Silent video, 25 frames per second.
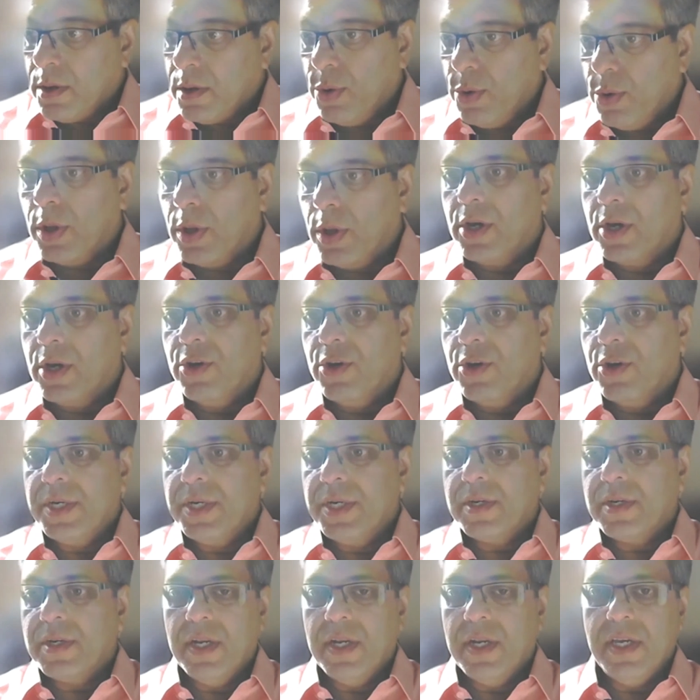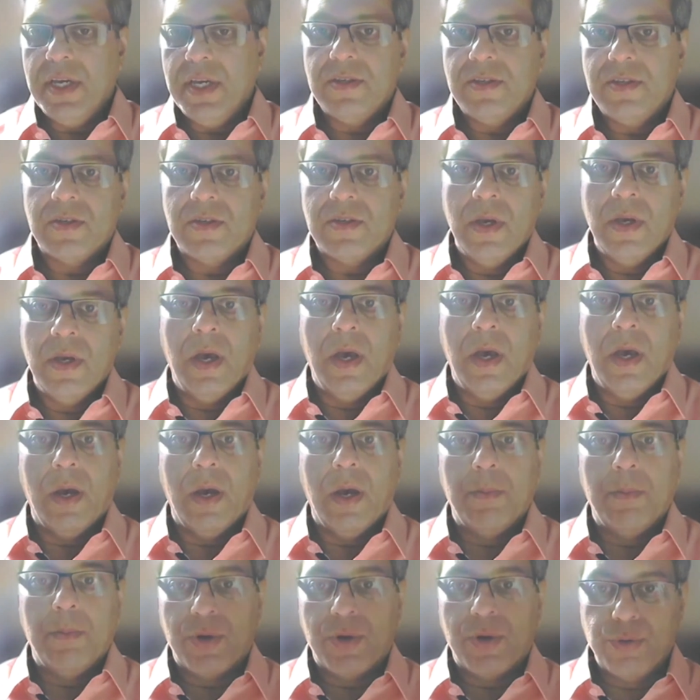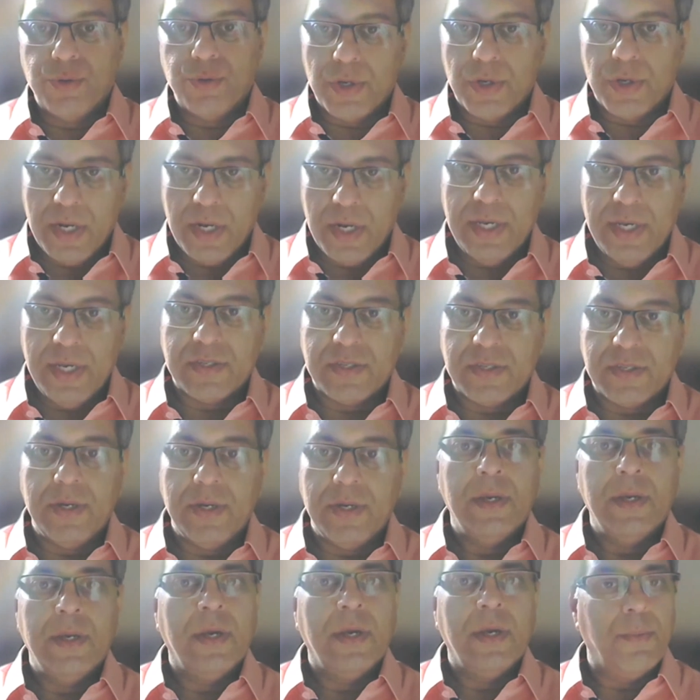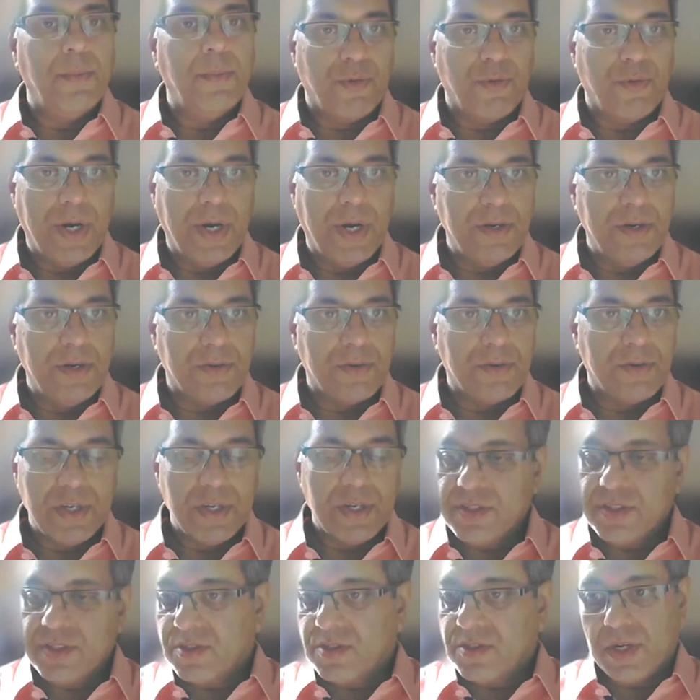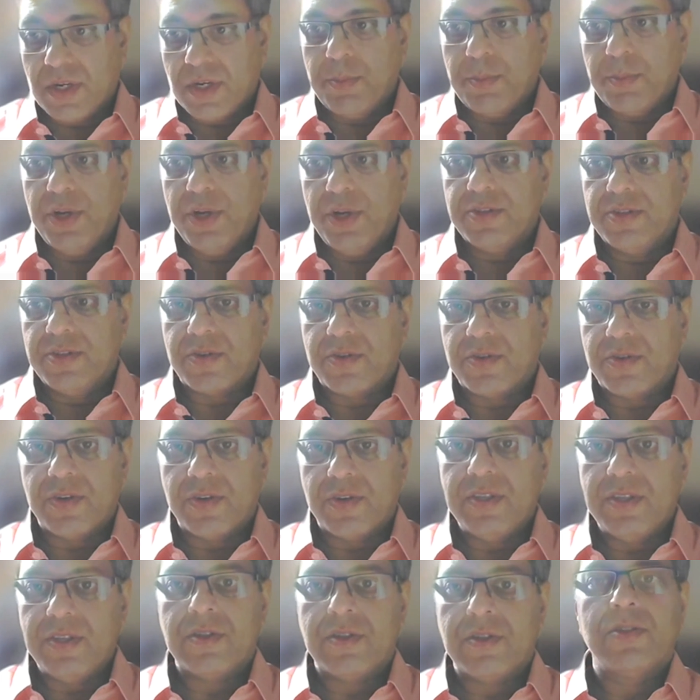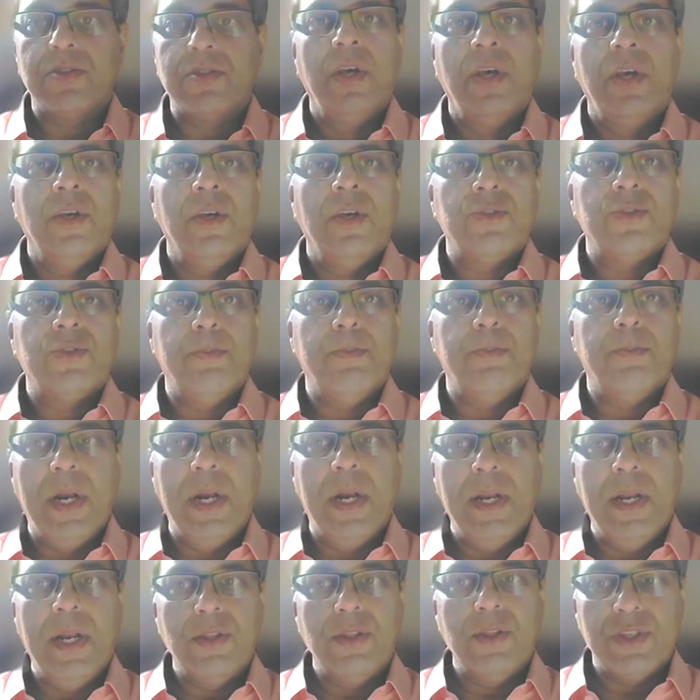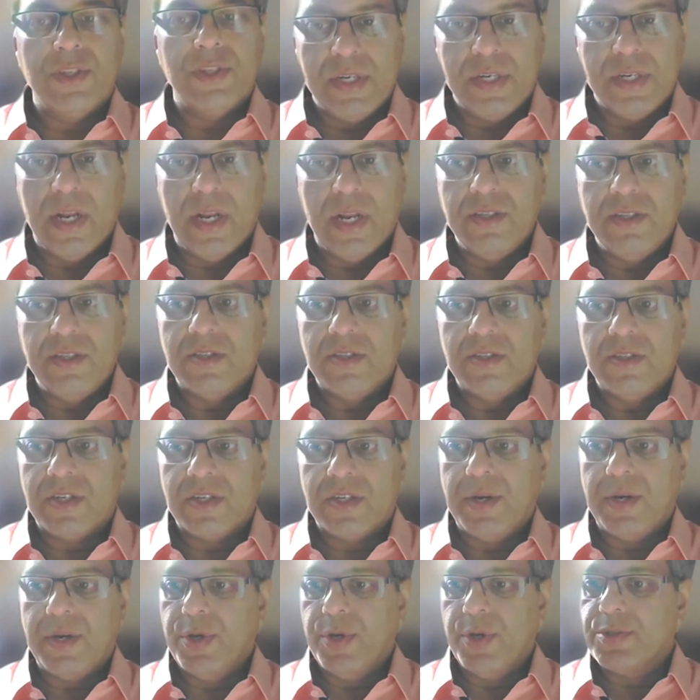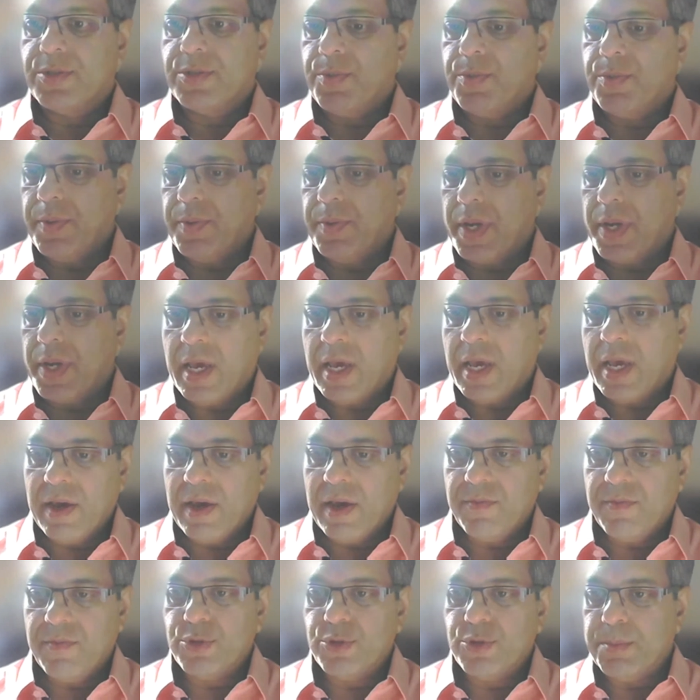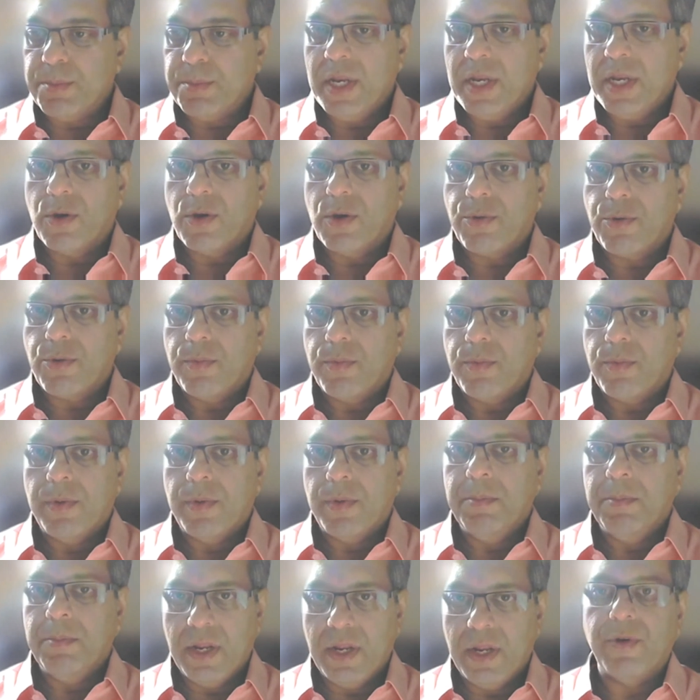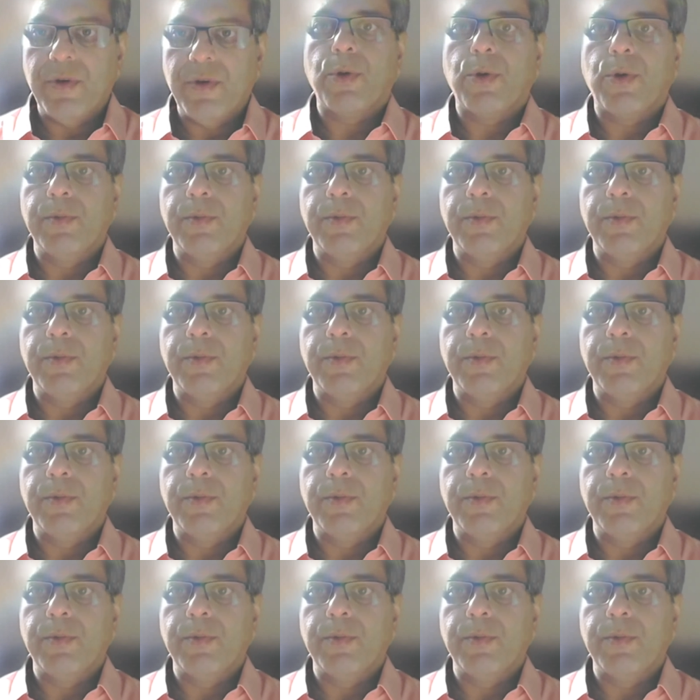local government colleagues, but also colleagues in provider trusts and ambulance trusts. So building those intelligence networks where you can have those meaningful